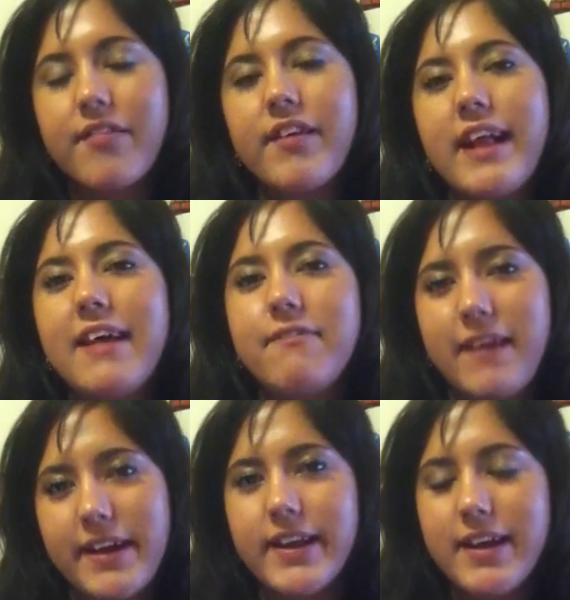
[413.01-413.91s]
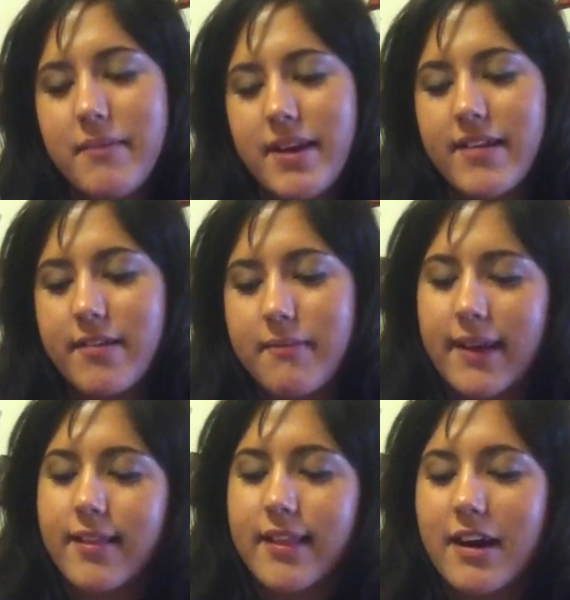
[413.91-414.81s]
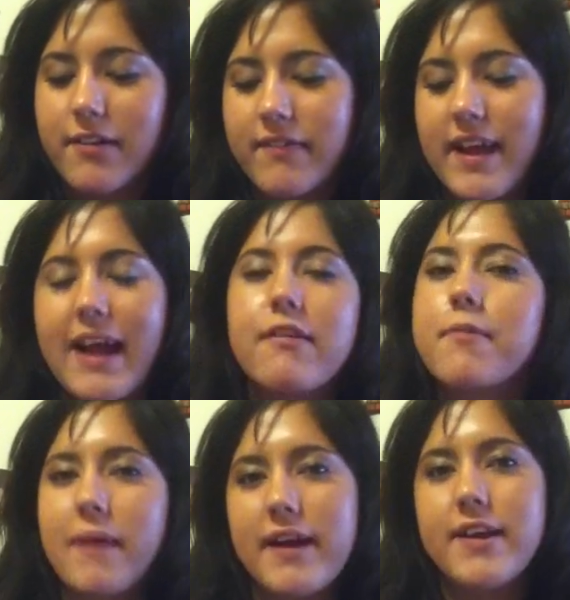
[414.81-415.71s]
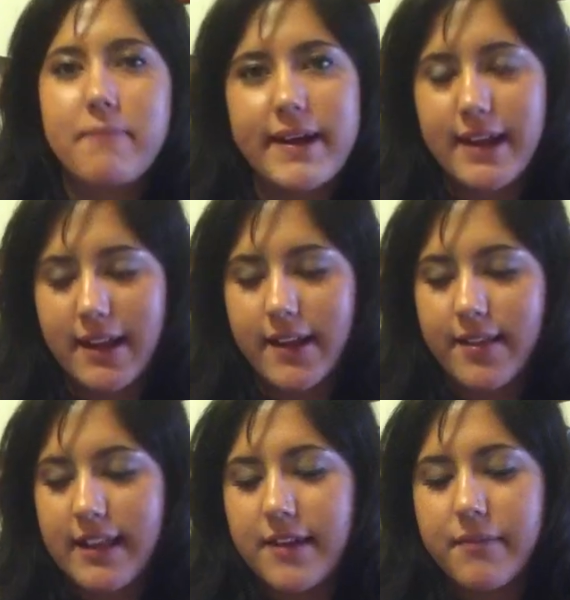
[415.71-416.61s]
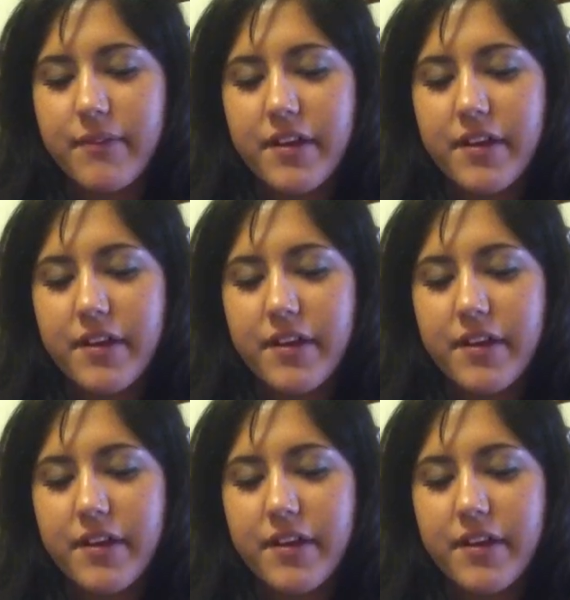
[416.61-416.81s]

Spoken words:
till I finally admitted to myself that I was blinded by jealousy,